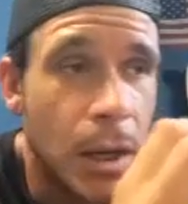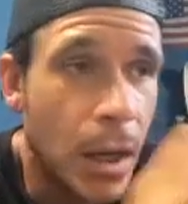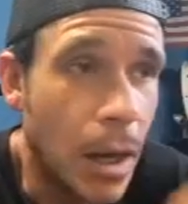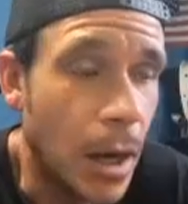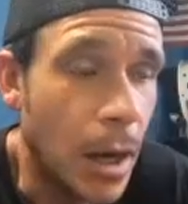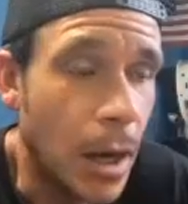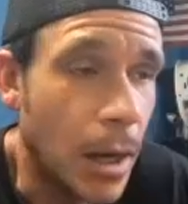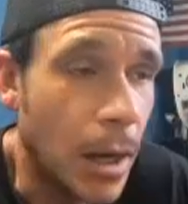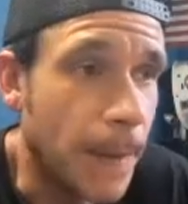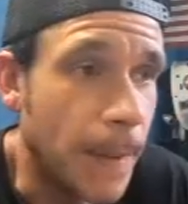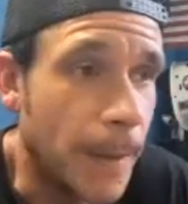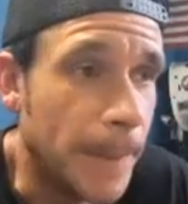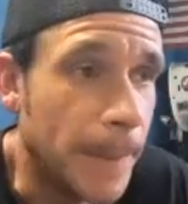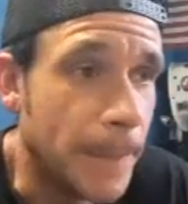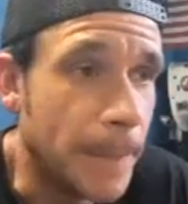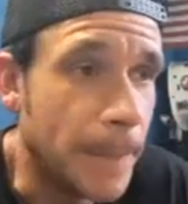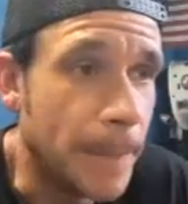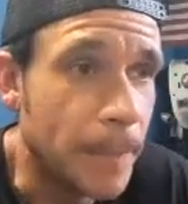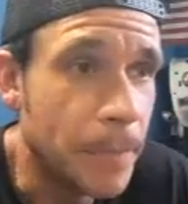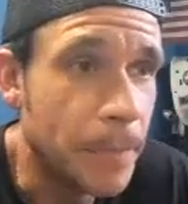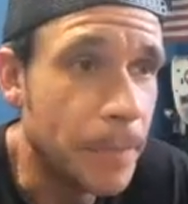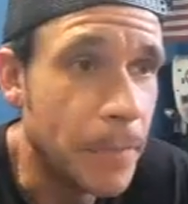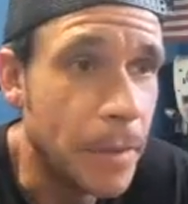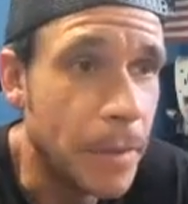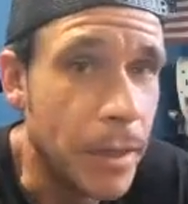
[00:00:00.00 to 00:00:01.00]

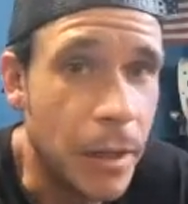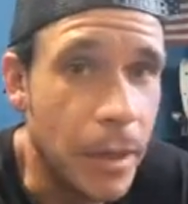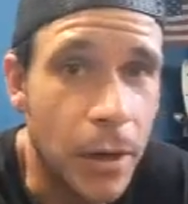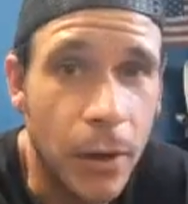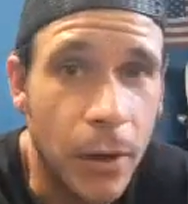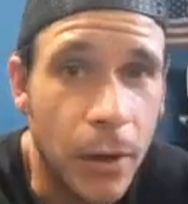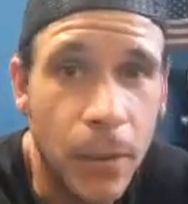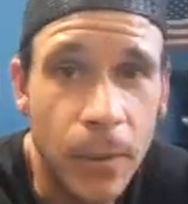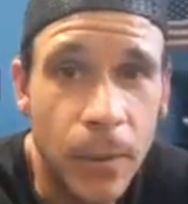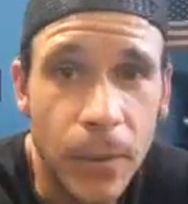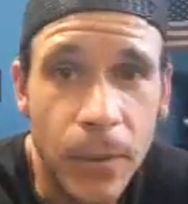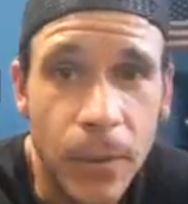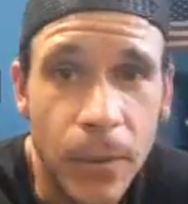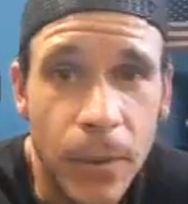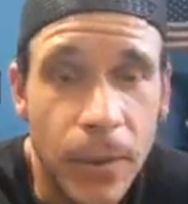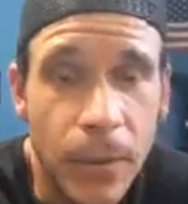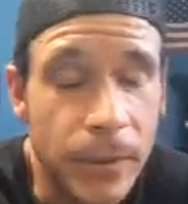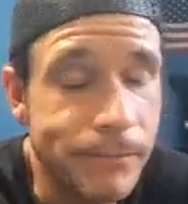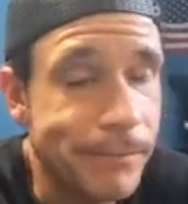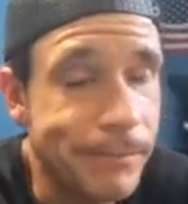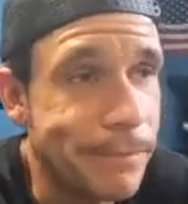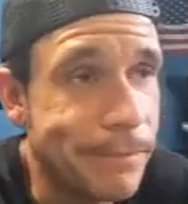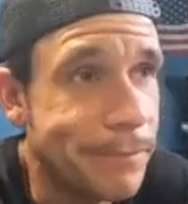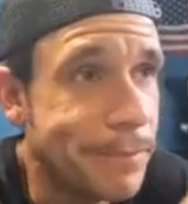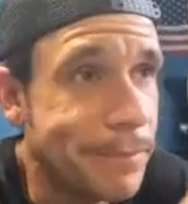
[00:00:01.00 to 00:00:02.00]

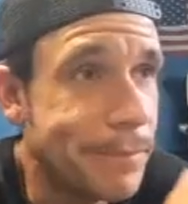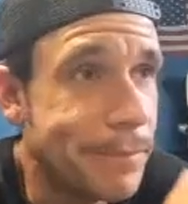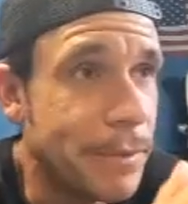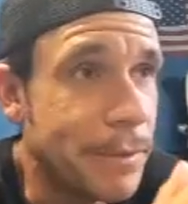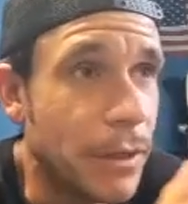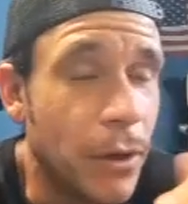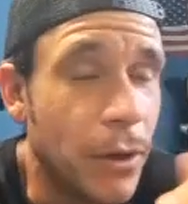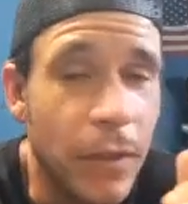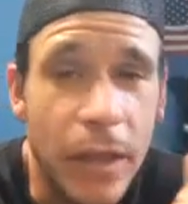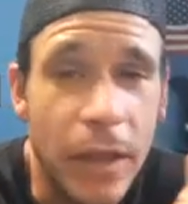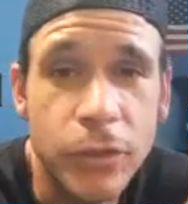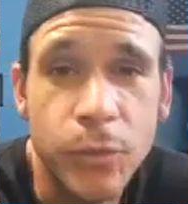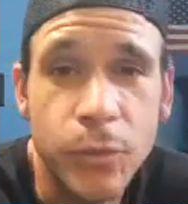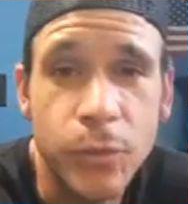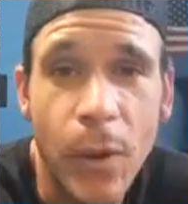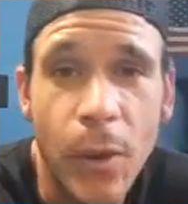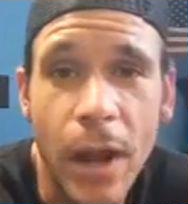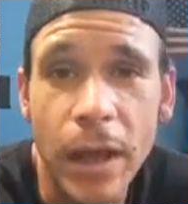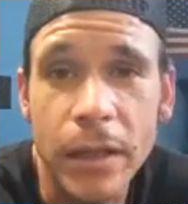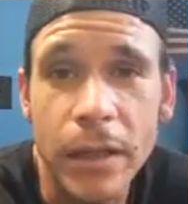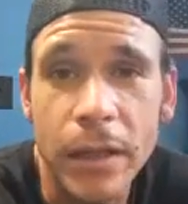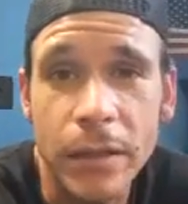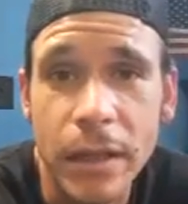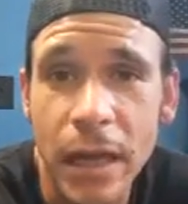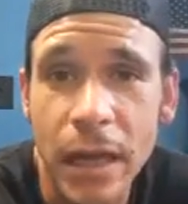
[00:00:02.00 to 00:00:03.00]
that's
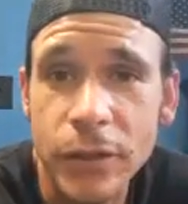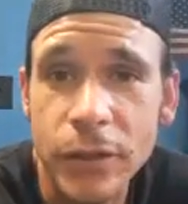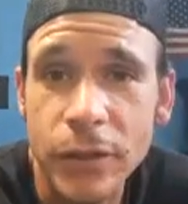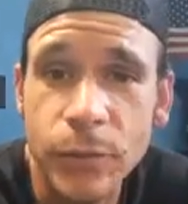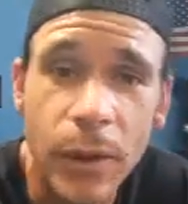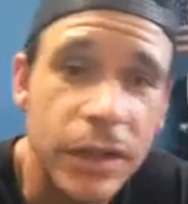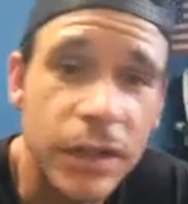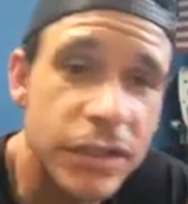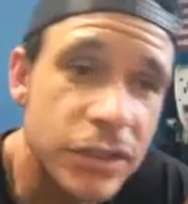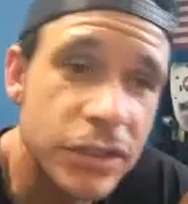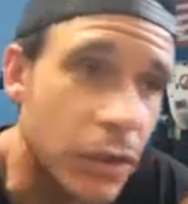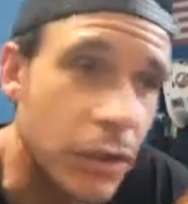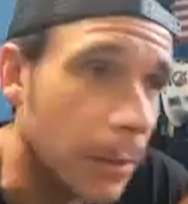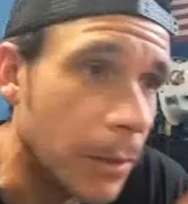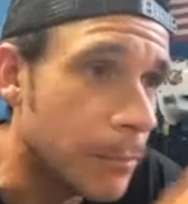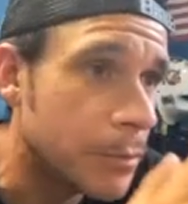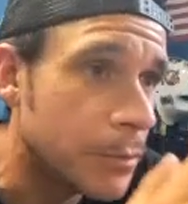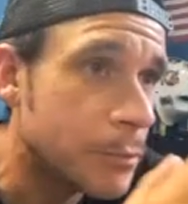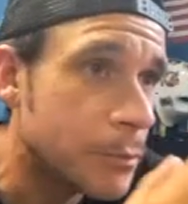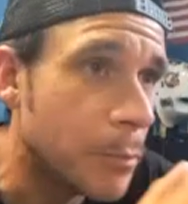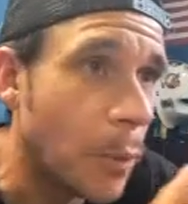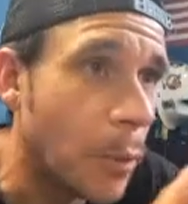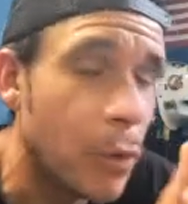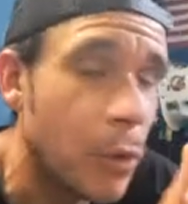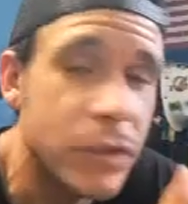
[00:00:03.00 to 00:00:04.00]
why some
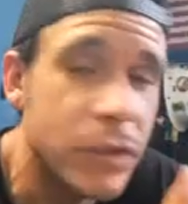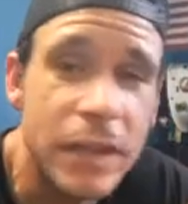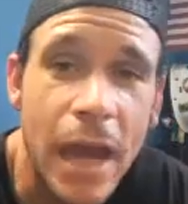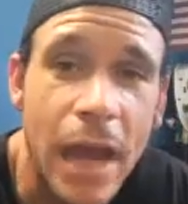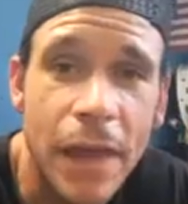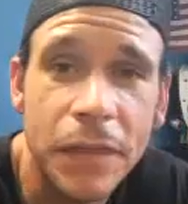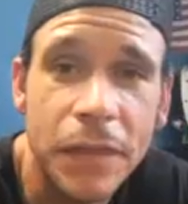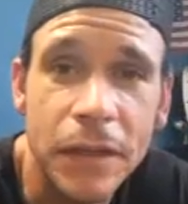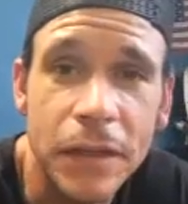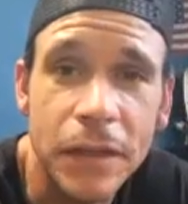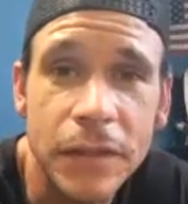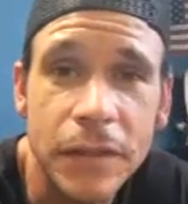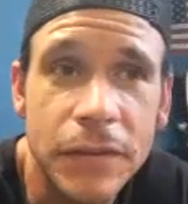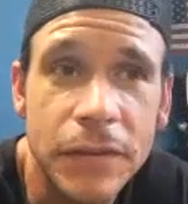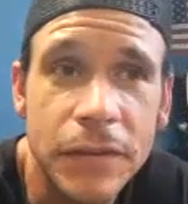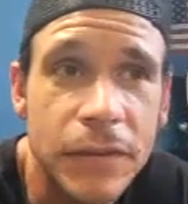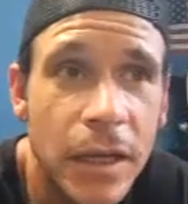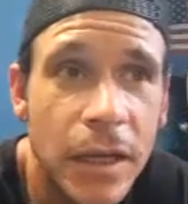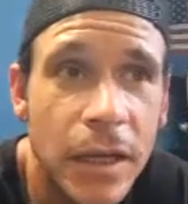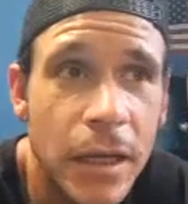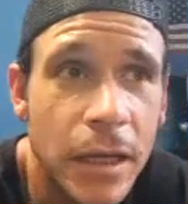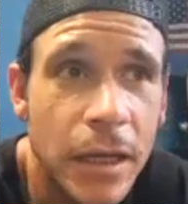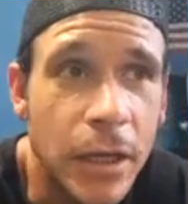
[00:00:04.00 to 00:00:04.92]
sports athletes,